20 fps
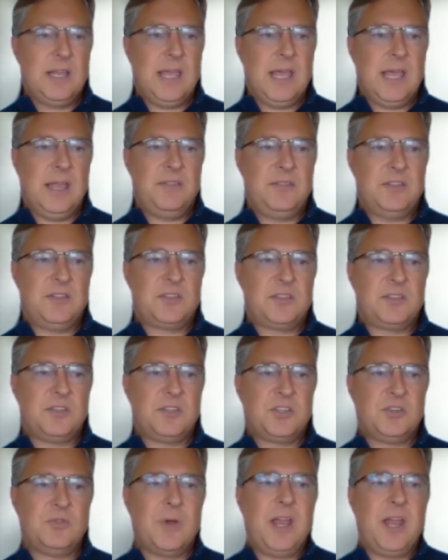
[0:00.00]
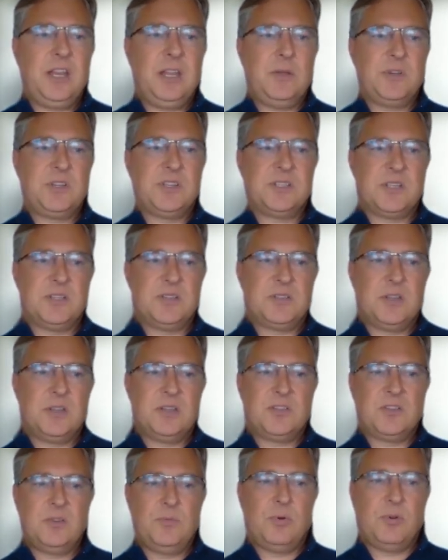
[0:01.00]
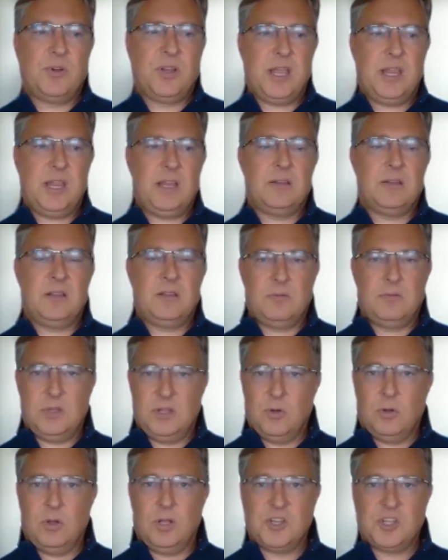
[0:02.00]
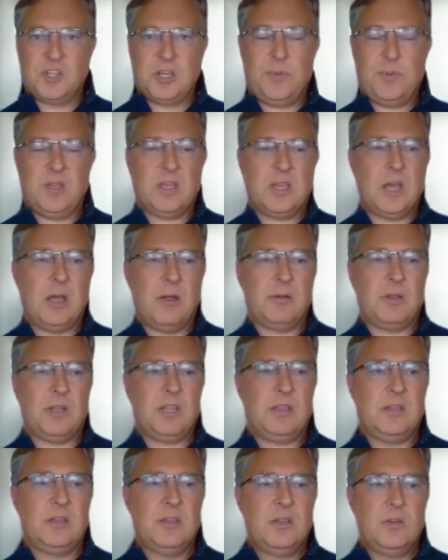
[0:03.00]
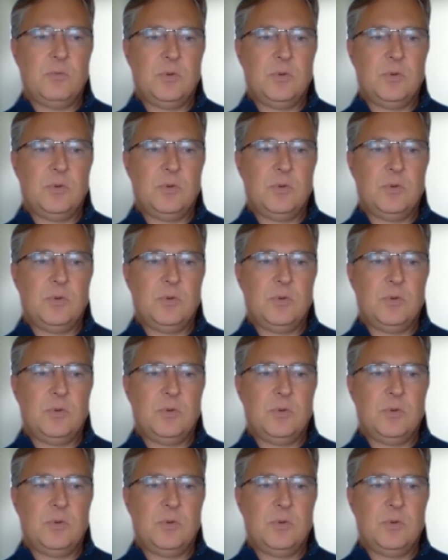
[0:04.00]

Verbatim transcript: and the, the 280, which is a, a 2.8, and, and all are shipping currently.